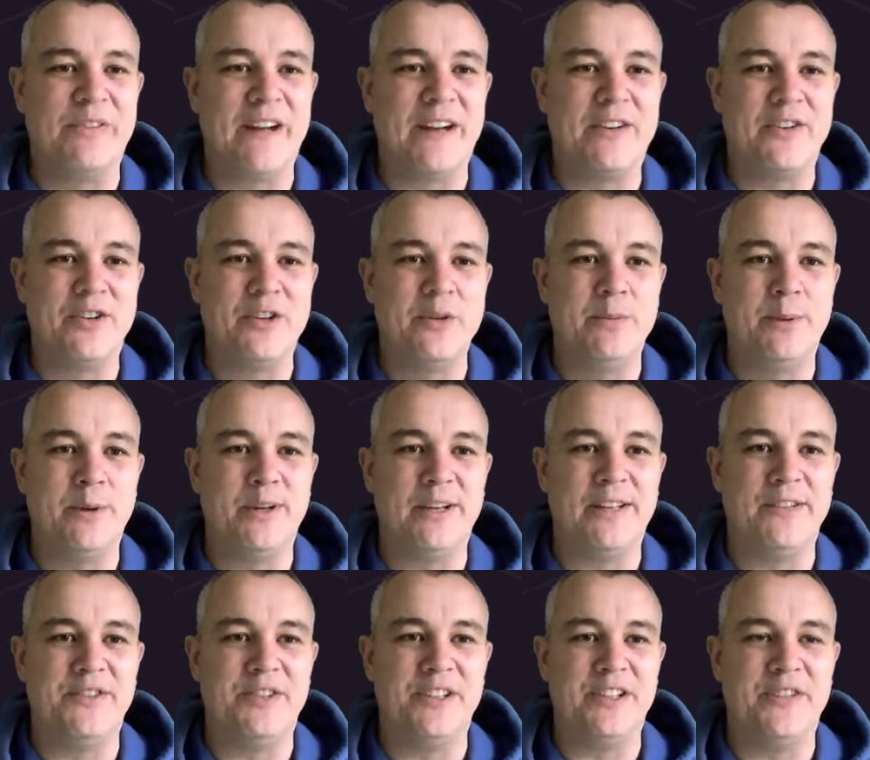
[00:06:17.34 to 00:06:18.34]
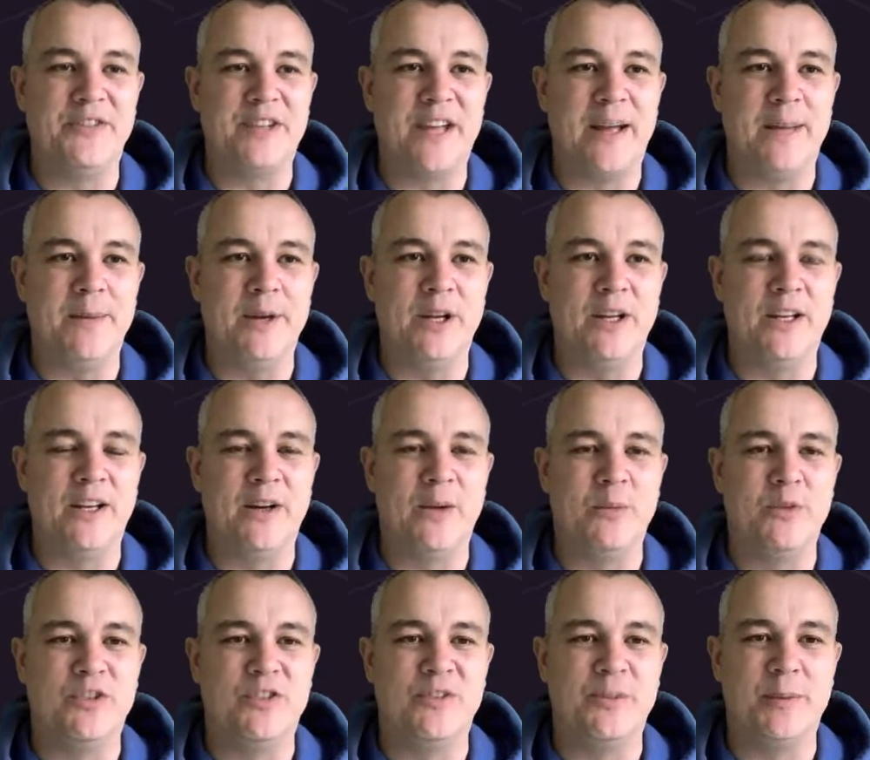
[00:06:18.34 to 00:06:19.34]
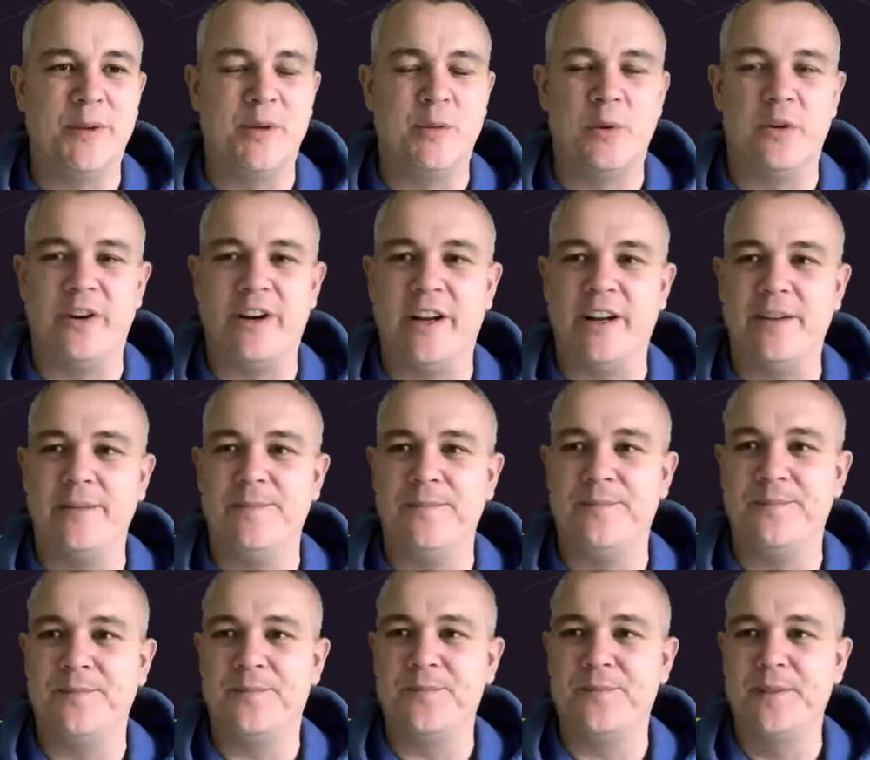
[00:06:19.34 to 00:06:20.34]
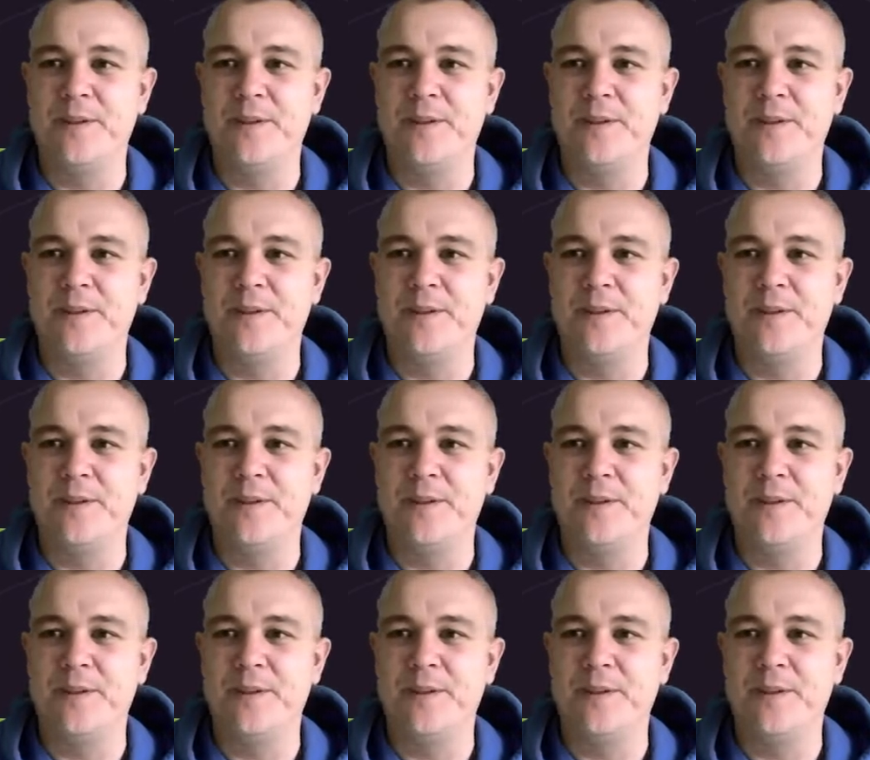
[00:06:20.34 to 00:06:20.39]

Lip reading: We've had two bookings in this game early on, which is a bit worrying.